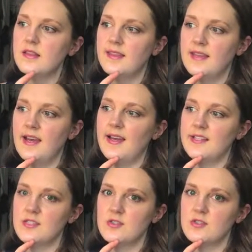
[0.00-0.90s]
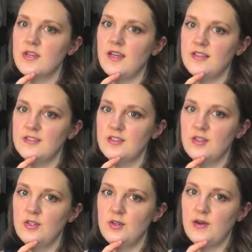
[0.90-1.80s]
that tells
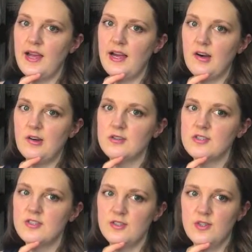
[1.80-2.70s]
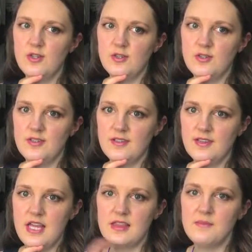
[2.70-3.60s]
you how to, like,